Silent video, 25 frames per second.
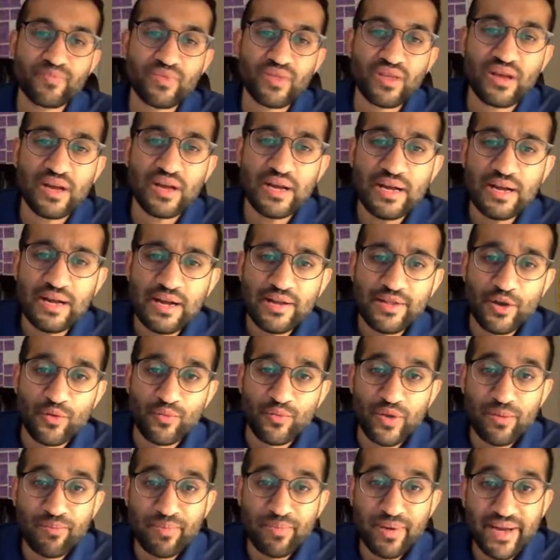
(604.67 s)
The
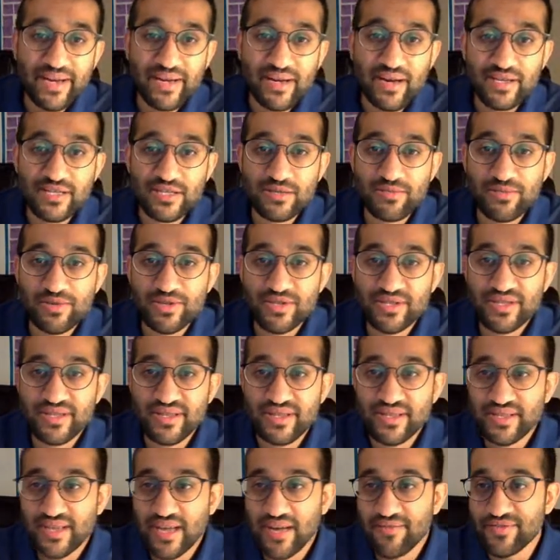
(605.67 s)
repeat customers in this
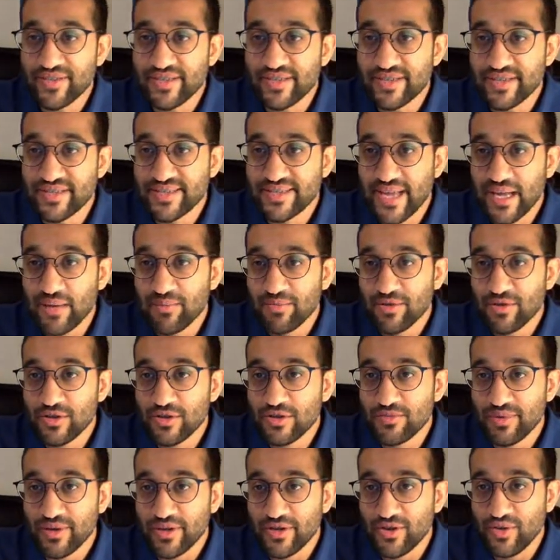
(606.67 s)
I've disabled, but you
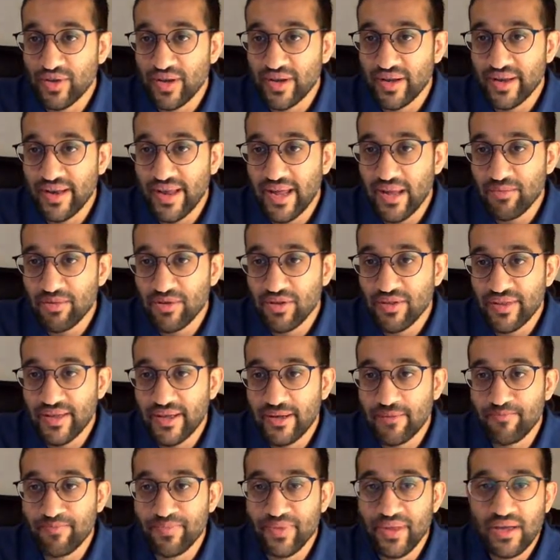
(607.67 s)
can enable them.
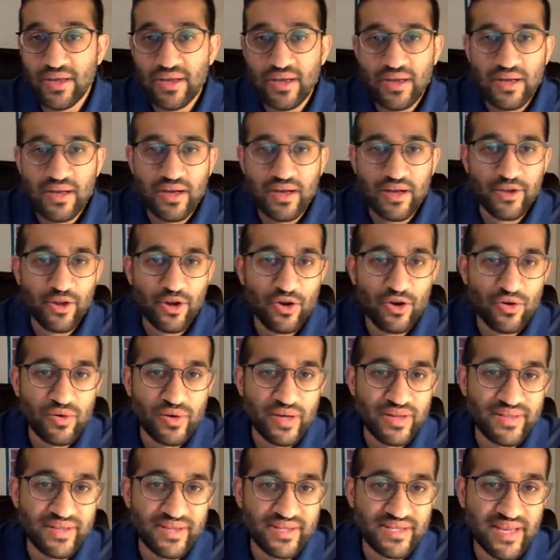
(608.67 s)
In this
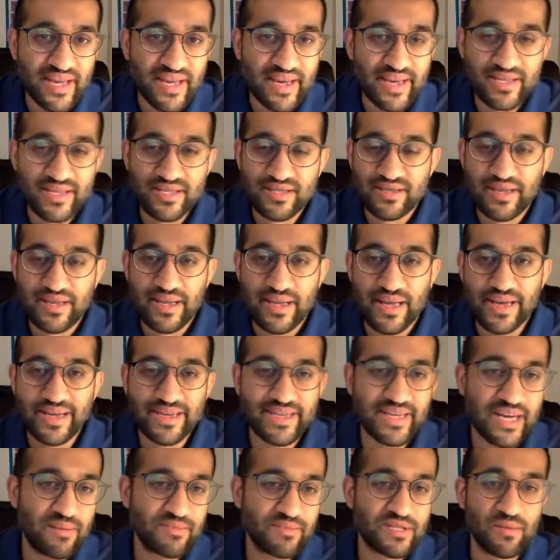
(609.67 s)
case, anytime
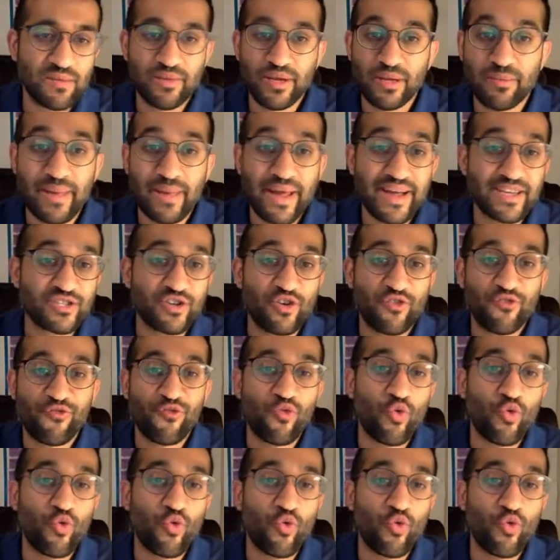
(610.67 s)
somebody makes their fourth